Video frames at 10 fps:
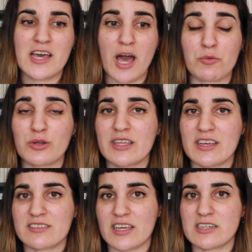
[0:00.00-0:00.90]
I'm really
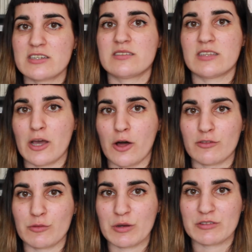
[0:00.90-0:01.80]
excited to see
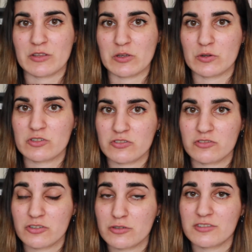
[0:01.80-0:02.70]
all of the books that you're just
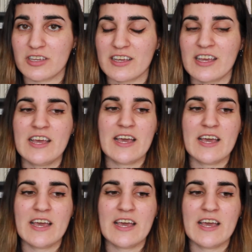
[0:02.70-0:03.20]
choosing,